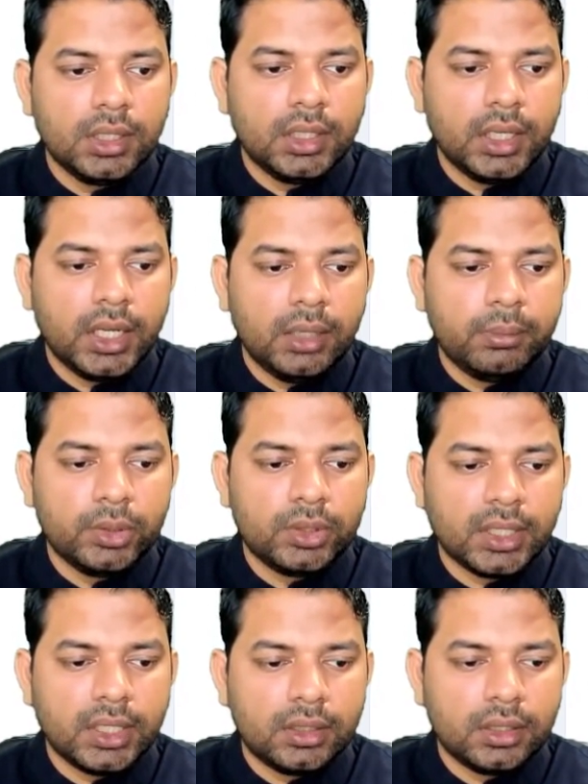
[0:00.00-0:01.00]
and put
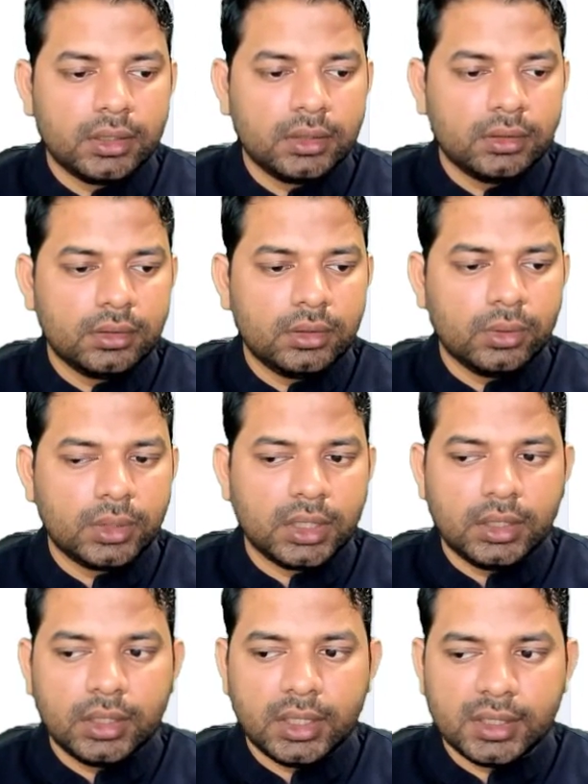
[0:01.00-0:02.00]
that token
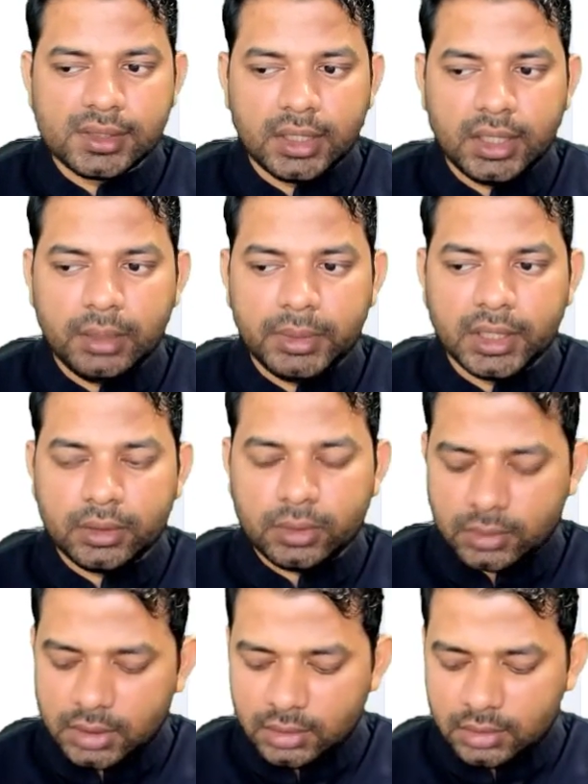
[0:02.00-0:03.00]
as the API
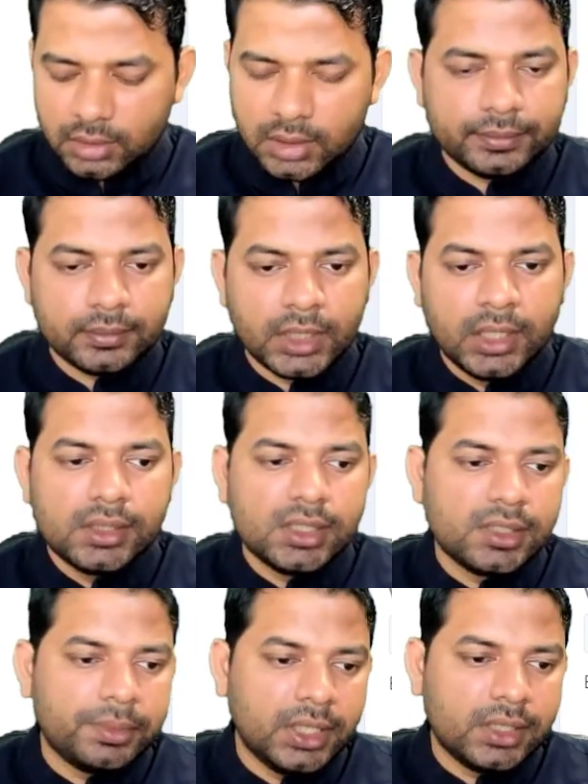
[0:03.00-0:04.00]
token.
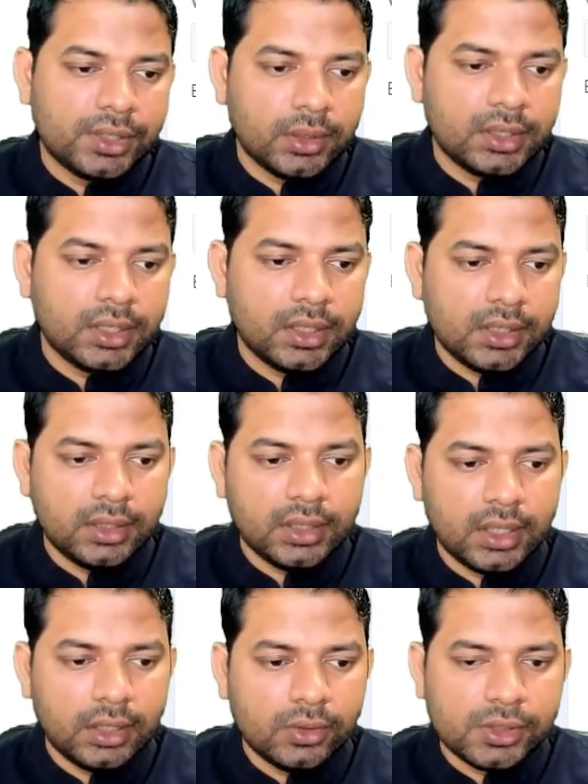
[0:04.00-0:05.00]
Just make sure there
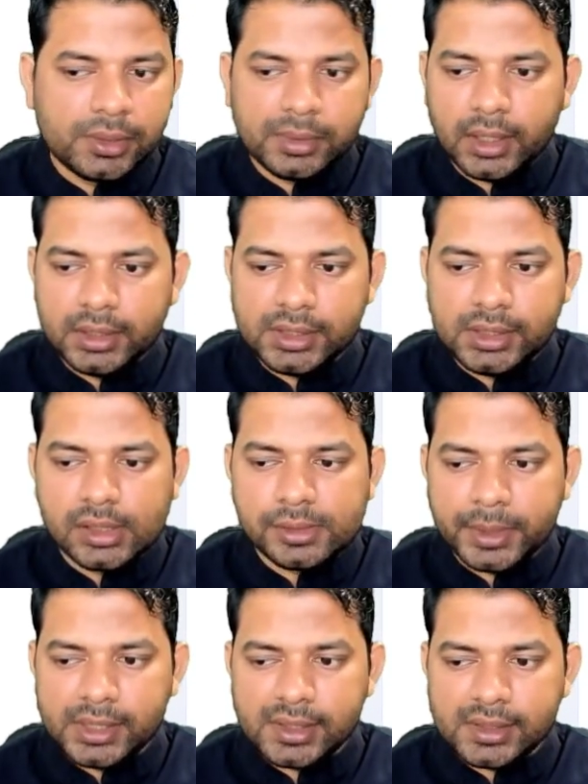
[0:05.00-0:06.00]
are no additional
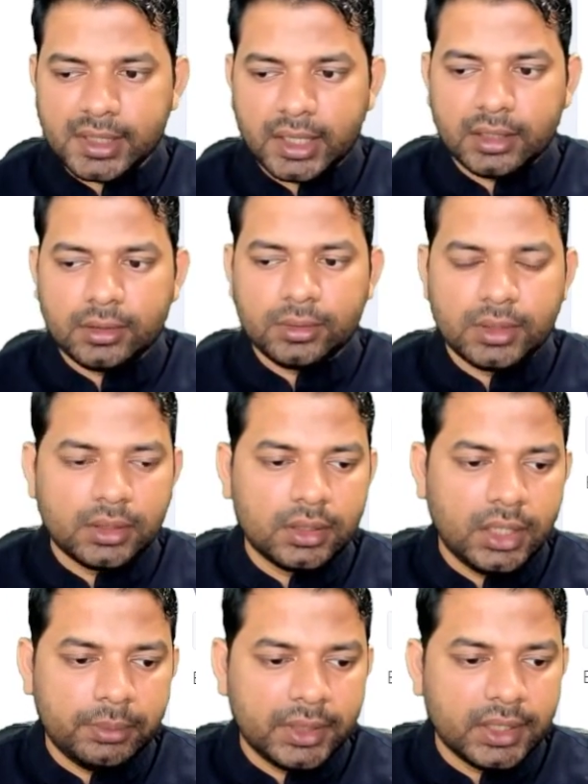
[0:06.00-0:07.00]
spaces added to the
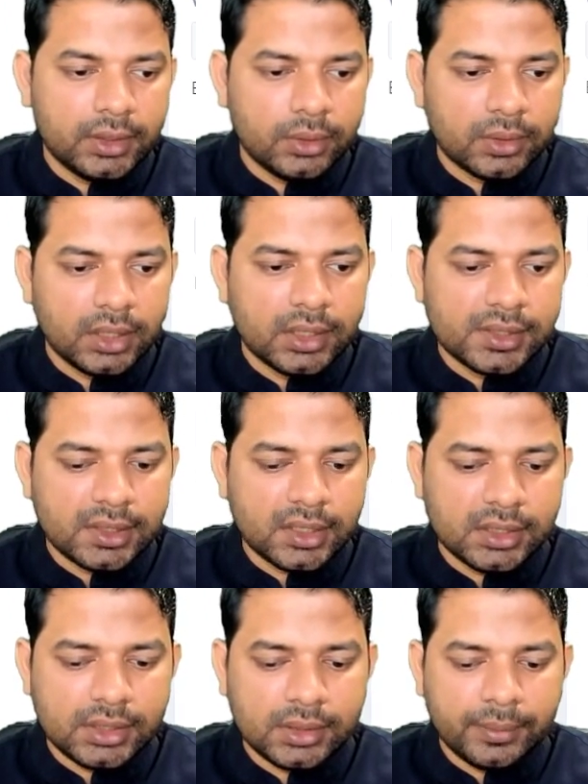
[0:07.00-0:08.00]
API token as
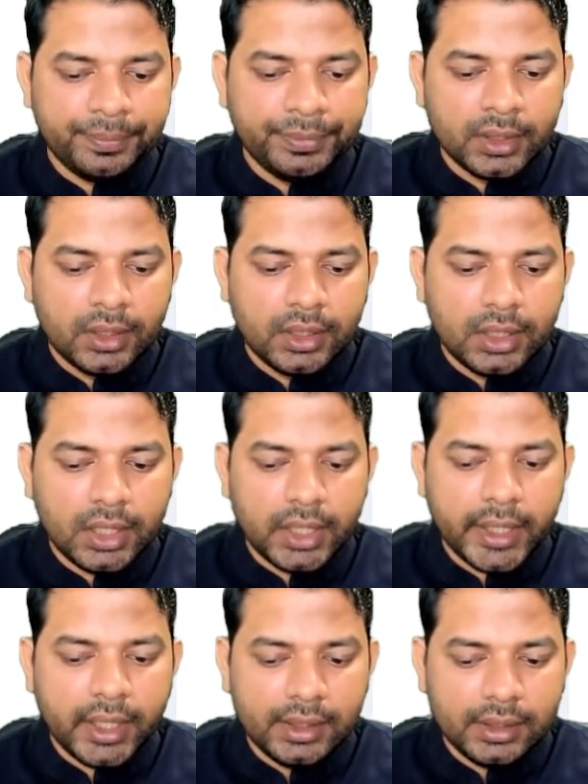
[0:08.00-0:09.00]
such.
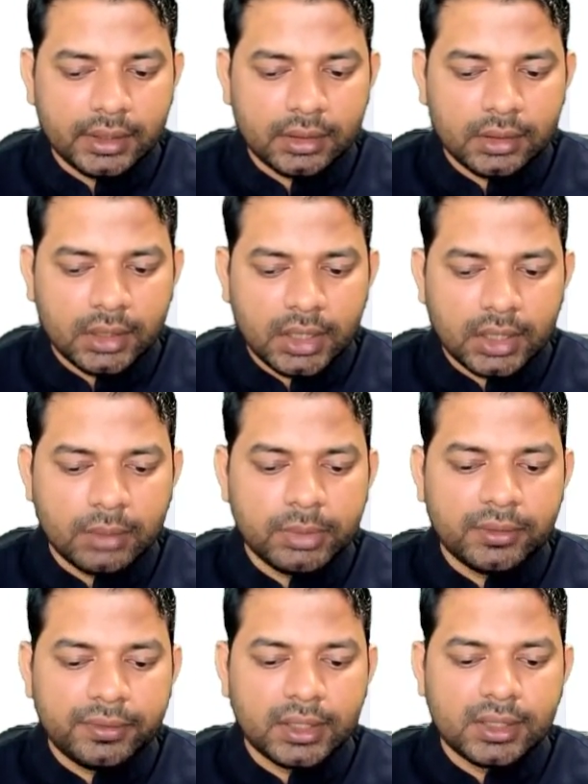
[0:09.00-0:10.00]
And a couple
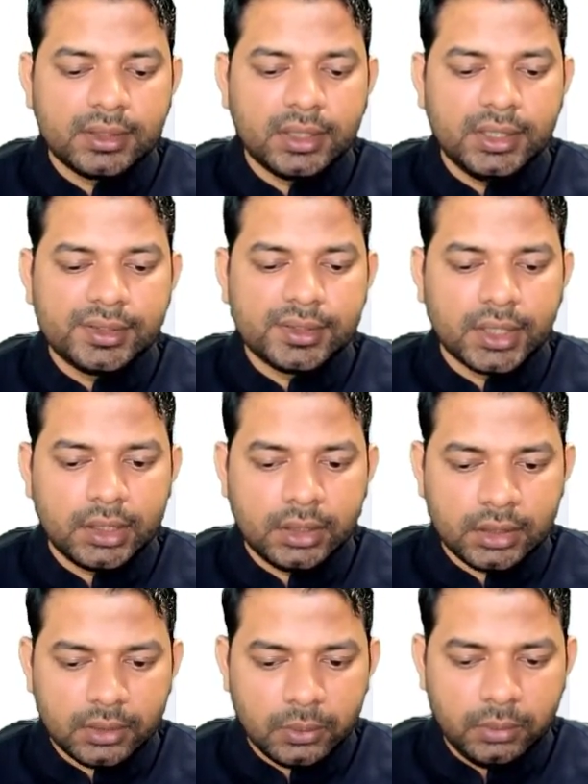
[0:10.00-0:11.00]
of other things that
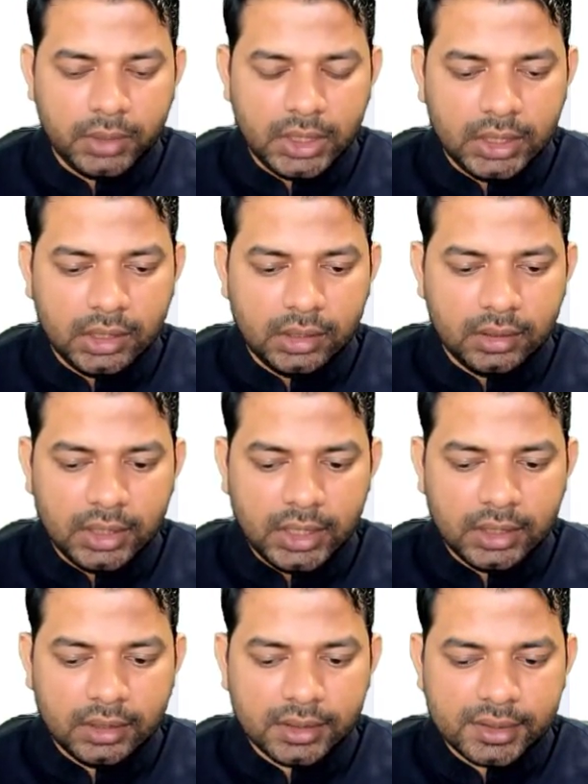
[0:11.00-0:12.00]
we
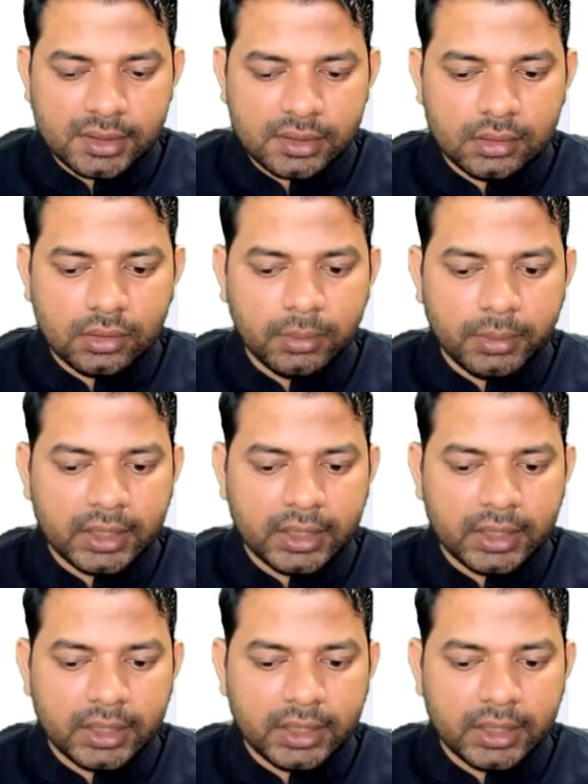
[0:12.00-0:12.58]
need is go back